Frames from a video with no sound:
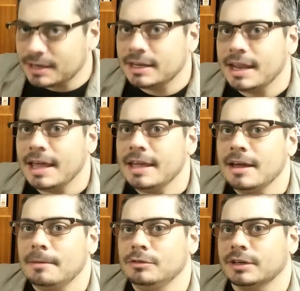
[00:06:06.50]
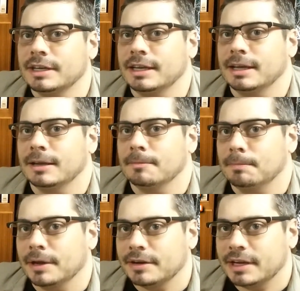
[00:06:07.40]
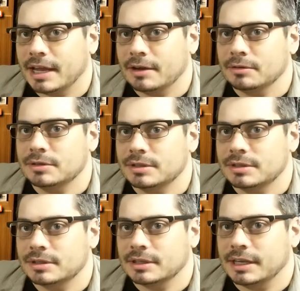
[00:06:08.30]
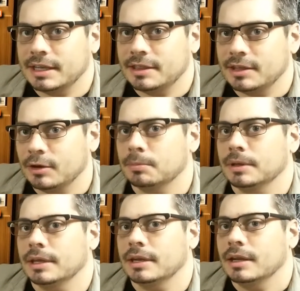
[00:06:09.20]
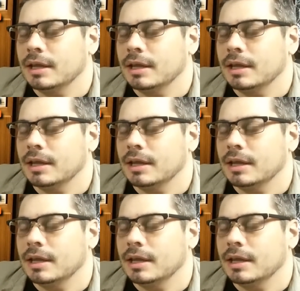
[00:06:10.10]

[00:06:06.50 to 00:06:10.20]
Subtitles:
Today I'm drinking Barrie House Ethiopian,